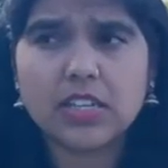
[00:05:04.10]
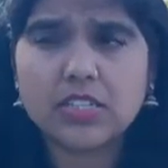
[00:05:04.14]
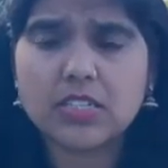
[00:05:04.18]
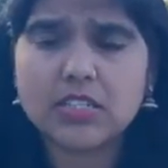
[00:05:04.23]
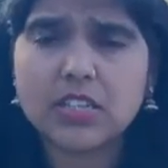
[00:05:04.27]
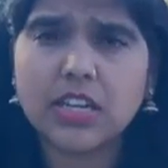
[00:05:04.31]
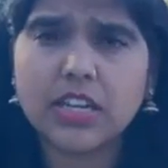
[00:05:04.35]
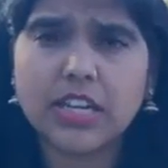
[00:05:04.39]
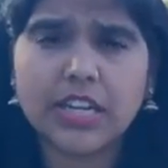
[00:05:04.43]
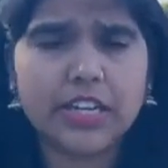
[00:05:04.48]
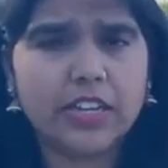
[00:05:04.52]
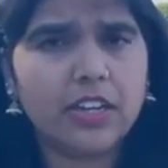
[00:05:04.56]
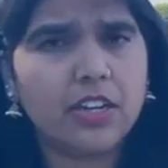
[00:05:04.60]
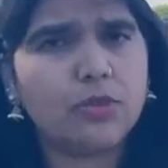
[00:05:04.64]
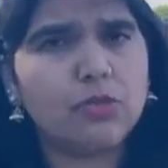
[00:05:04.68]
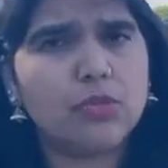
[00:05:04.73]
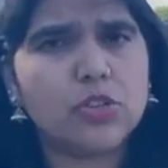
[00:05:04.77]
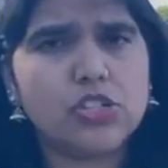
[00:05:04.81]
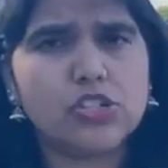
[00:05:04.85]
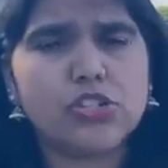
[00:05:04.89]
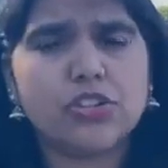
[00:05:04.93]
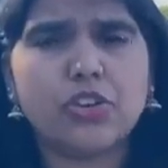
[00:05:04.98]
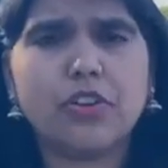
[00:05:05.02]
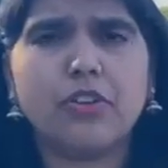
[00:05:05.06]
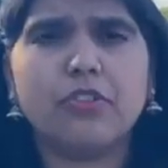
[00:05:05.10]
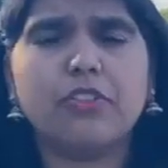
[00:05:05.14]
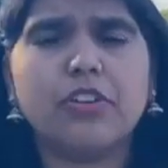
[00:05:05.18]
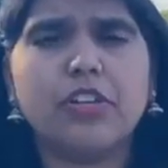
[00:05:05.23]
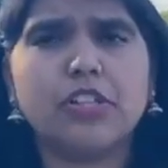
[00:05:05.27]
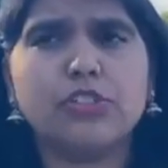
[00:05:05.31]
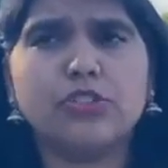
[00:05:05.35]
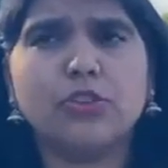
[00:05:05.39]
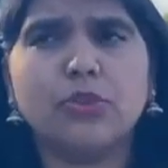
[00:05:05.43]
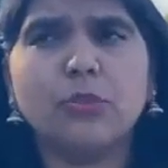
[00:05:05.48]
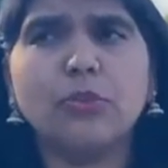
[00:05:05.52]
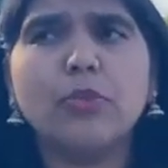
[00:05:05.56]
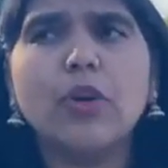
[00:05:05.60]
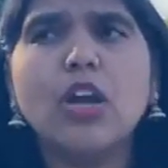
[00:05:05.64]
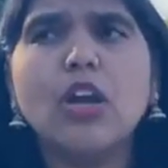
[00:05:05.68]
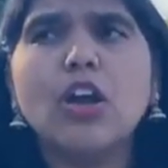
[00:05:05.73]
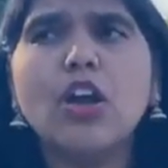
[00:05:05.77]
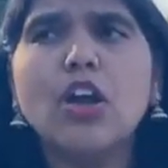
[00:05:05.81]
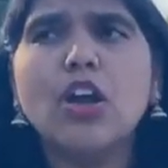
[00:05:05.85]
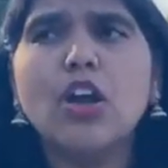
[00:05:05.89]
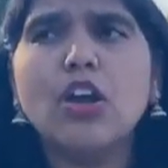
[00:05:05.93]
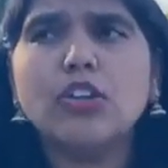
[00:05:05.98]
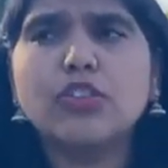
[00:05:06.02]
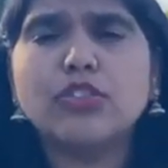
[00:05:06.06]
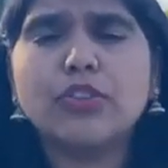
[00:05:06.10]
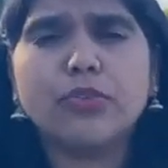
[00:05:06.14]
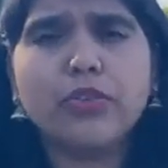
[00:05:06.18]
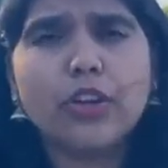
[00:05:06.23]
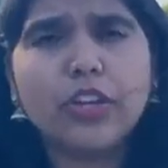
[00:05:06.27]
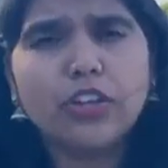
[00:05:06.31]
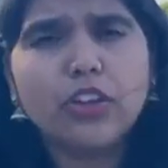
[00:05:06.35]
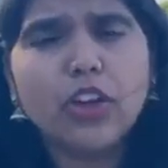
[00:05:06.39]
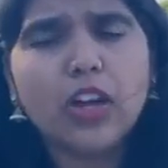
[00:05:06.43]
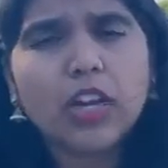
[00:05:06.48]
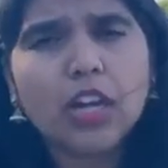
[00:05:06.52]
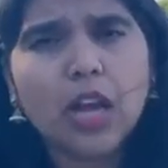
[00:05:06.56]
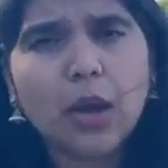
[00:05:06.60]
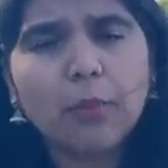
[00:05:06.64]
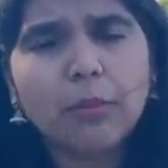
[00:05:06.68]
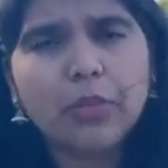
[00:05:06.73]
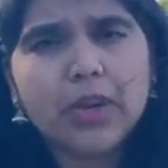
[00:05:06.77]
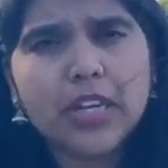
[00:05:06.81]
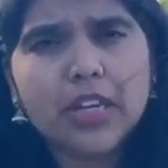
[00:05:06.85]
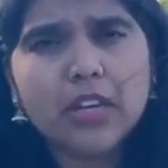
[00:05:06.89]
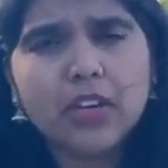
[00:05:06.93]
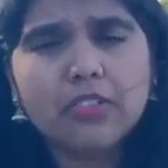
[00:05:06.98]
is the Indian version of resume. So when you are company,